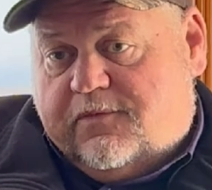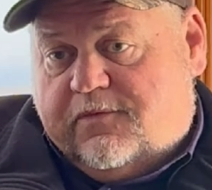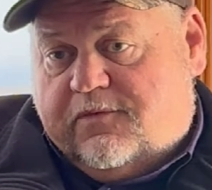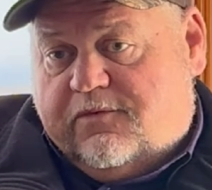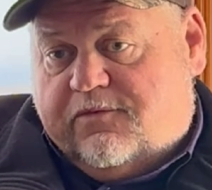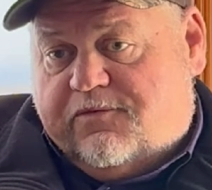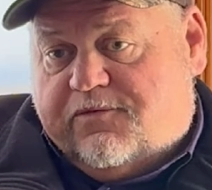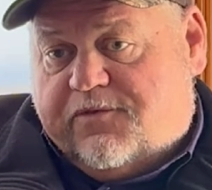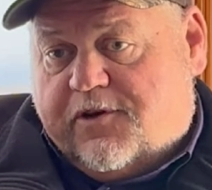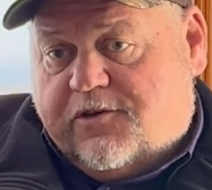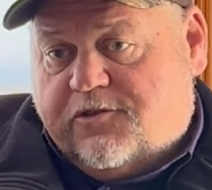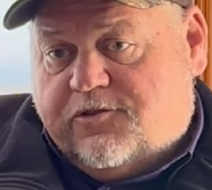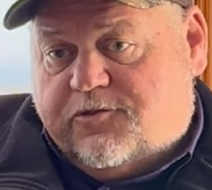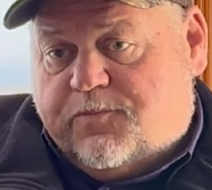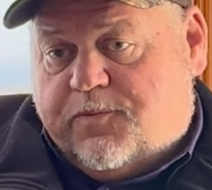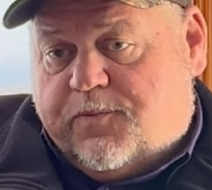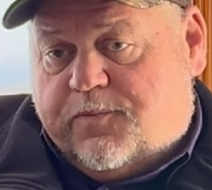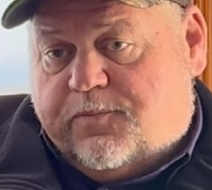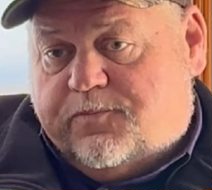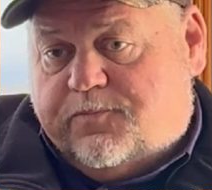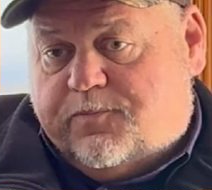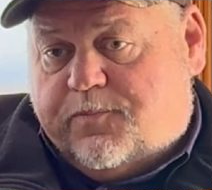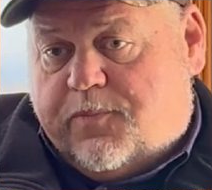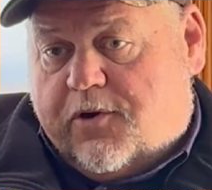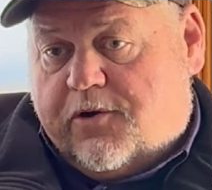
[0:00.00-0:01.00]
First
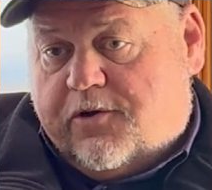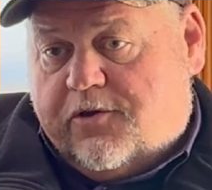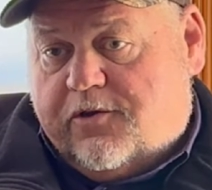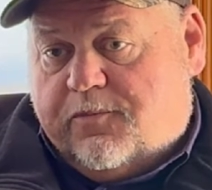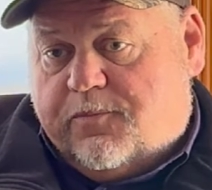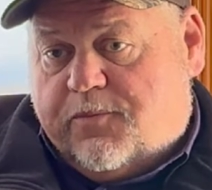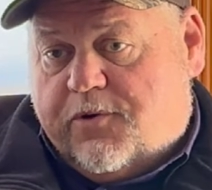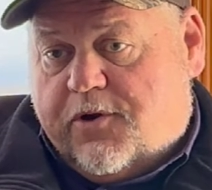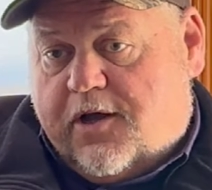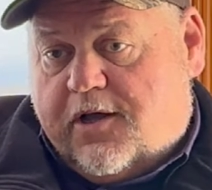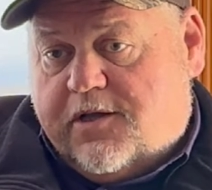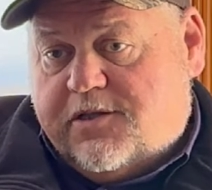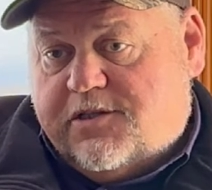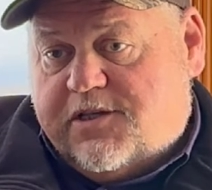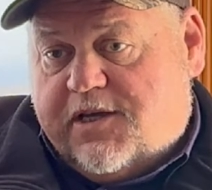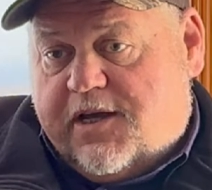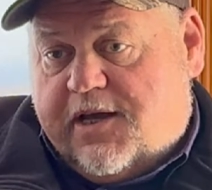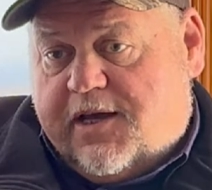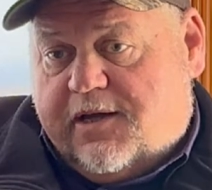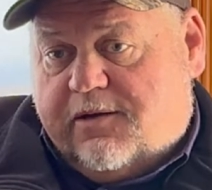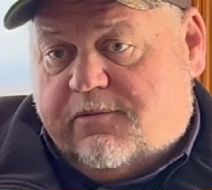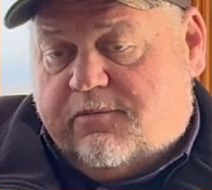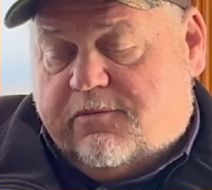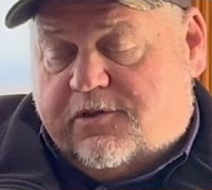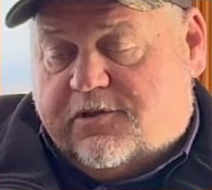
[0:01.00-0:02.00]
part of the
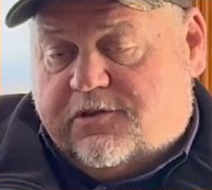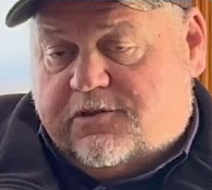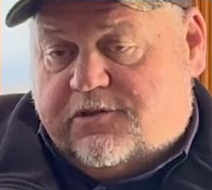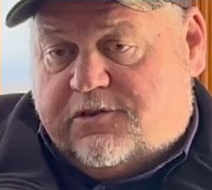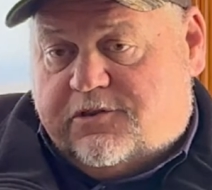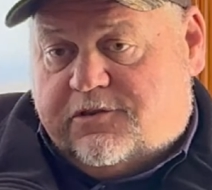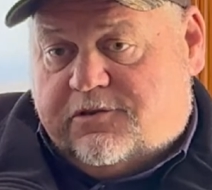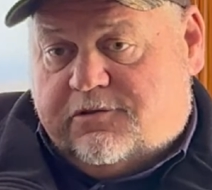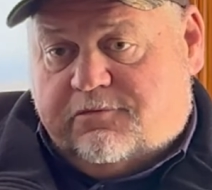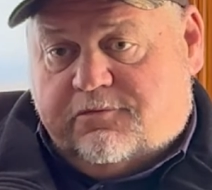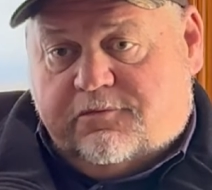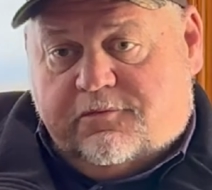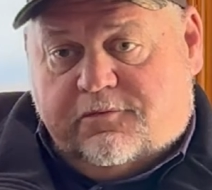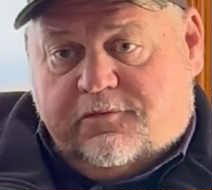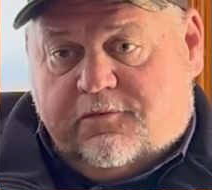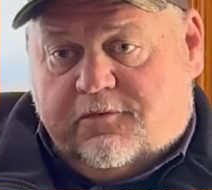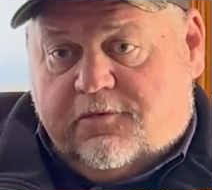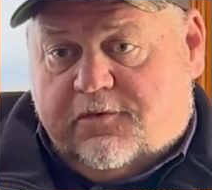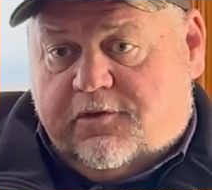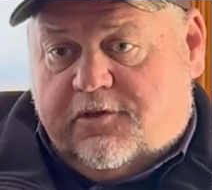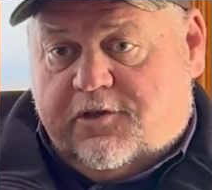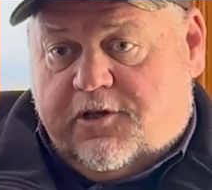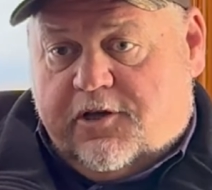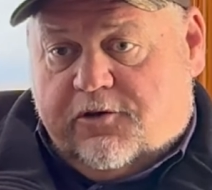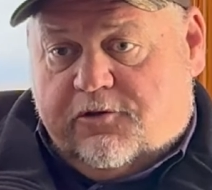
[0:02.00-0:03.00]
project was,
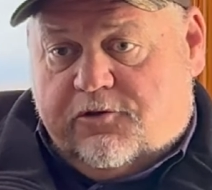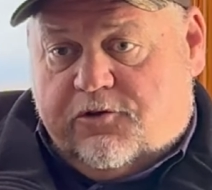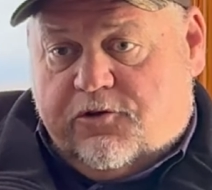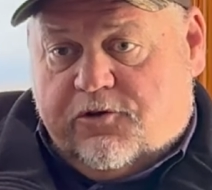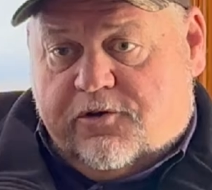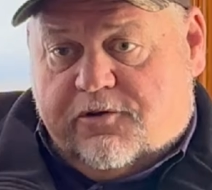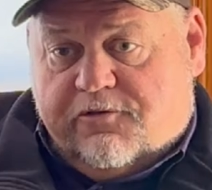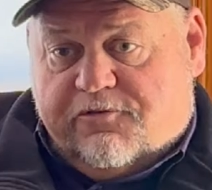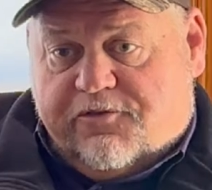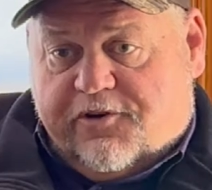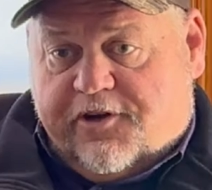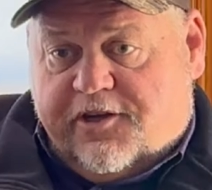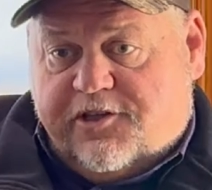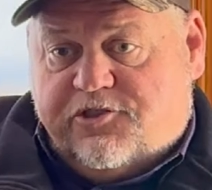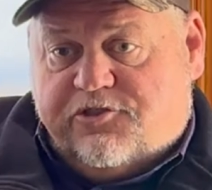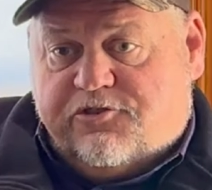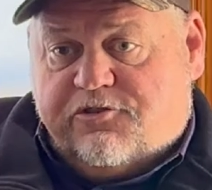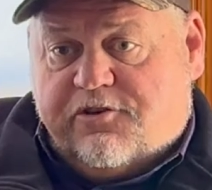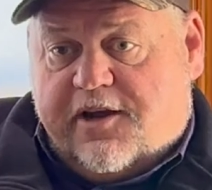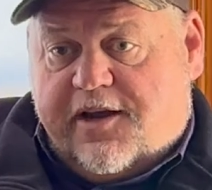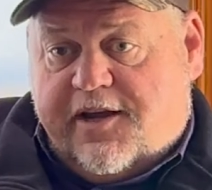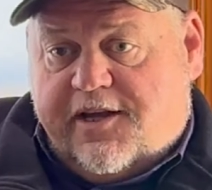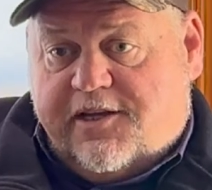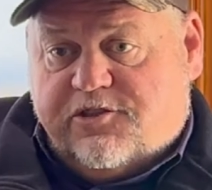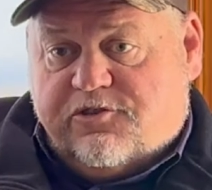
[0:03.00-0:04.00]
doing the French
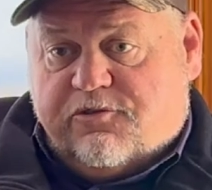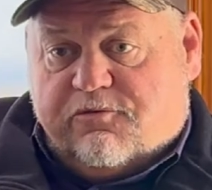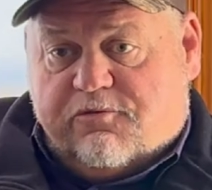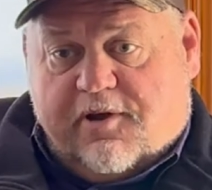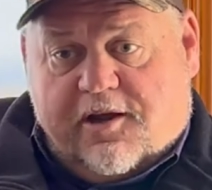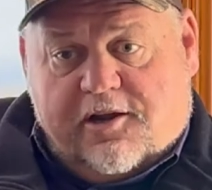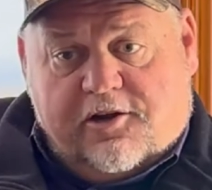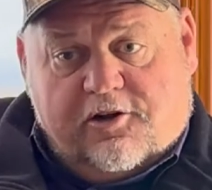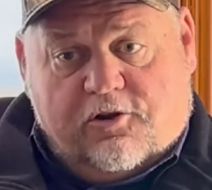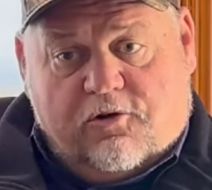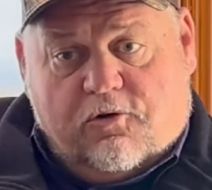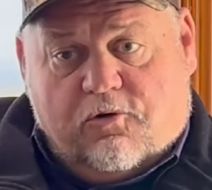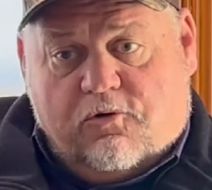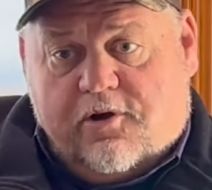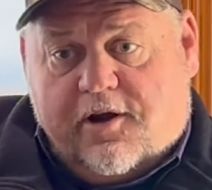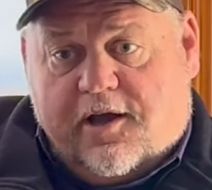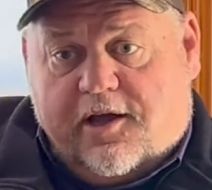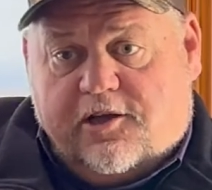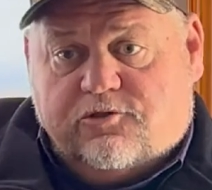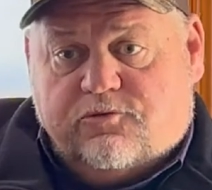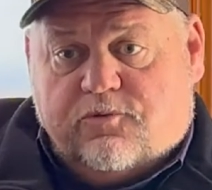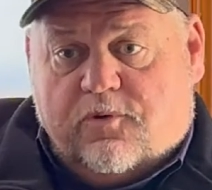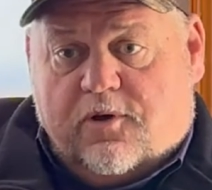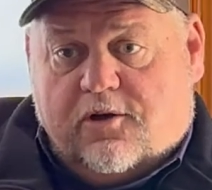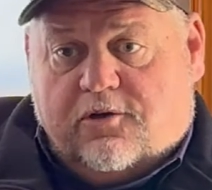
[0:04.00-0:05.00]
drains around the
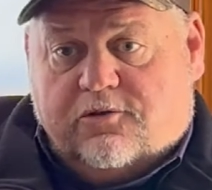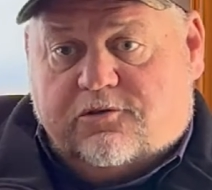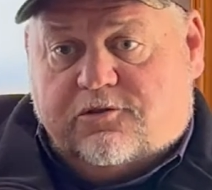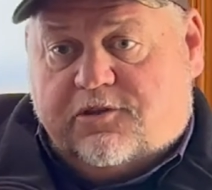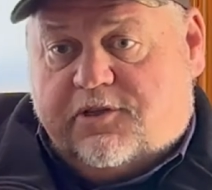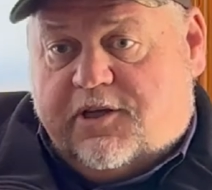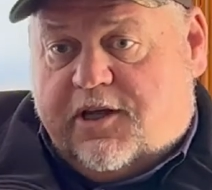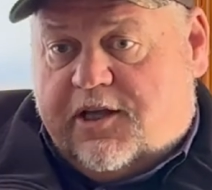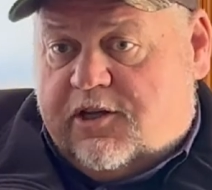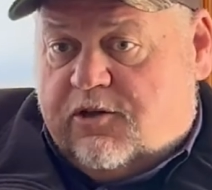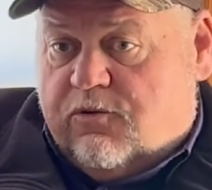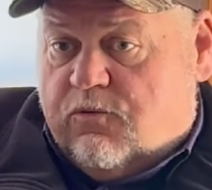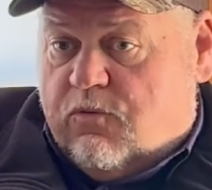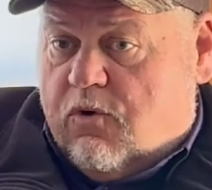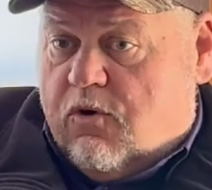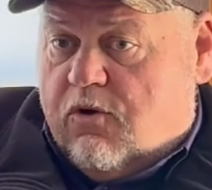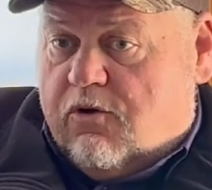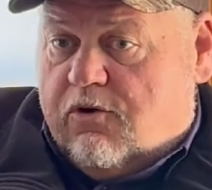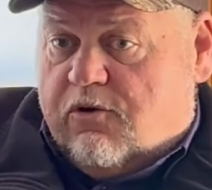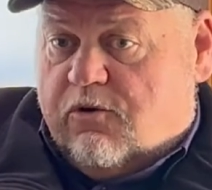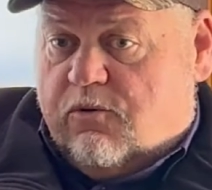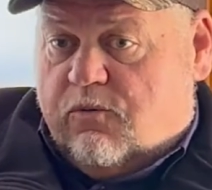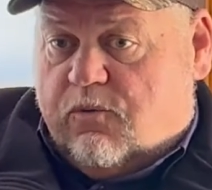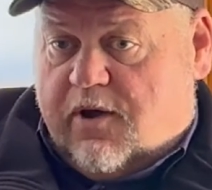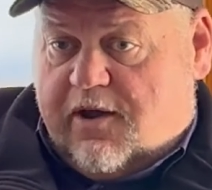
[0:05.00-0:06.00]
courthouse walls, getting the
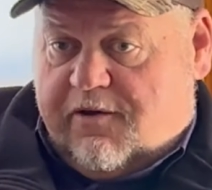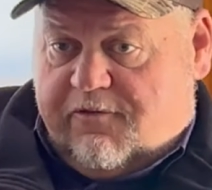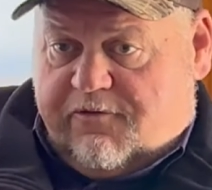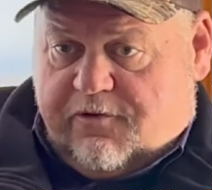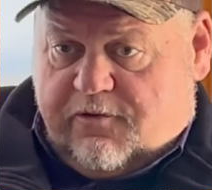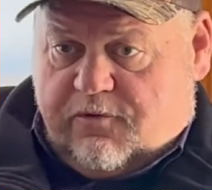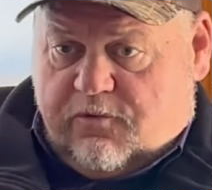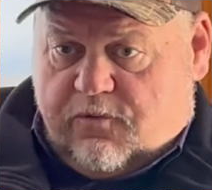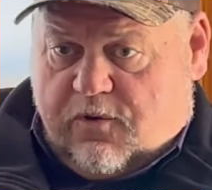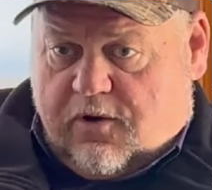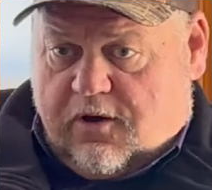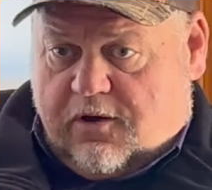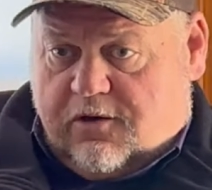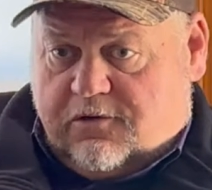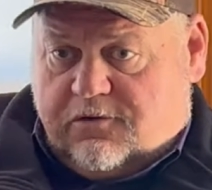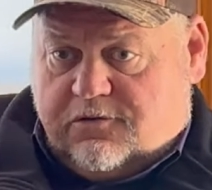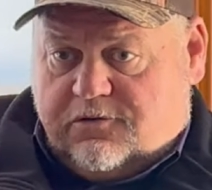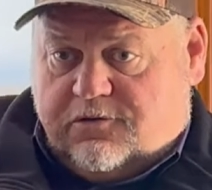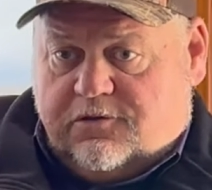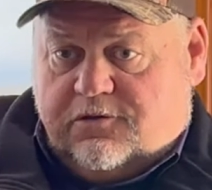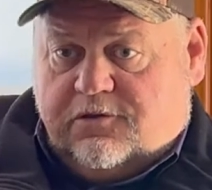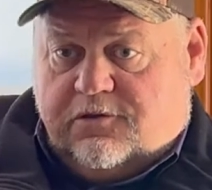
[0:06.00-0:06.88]
water away from the walls.